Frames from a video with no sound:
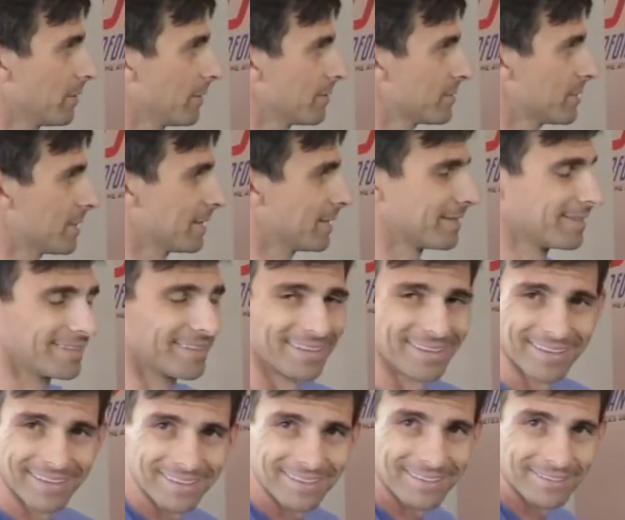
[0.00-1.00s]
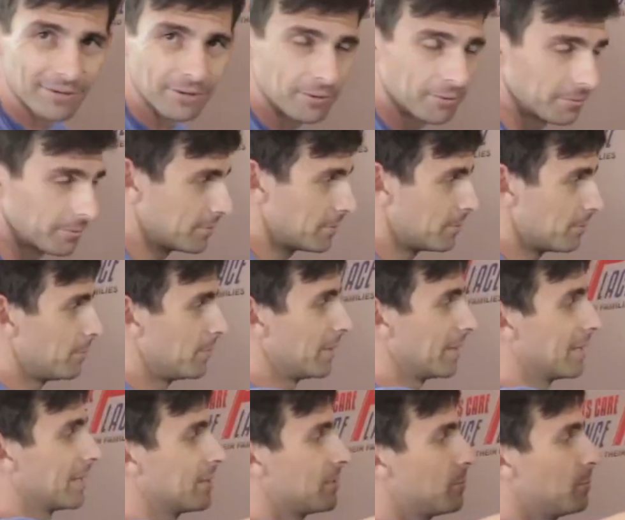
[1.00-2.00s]
don't you? Yeah, I do. So
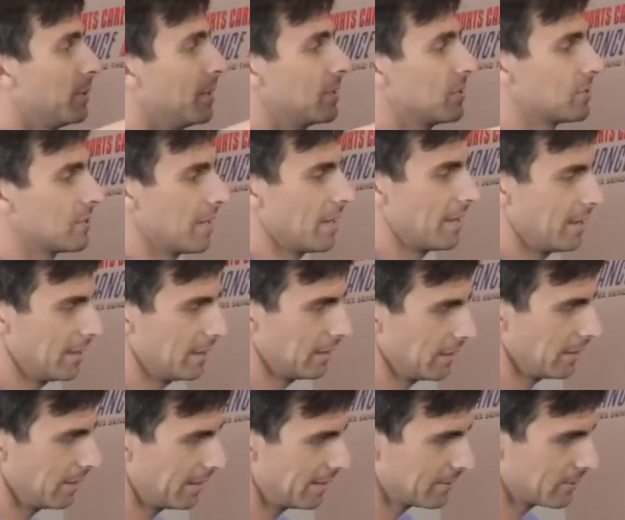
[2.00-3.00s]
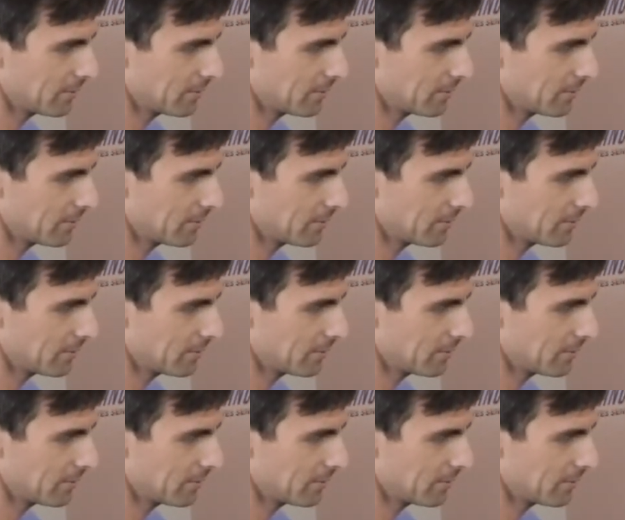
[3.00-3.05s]
big big J, let it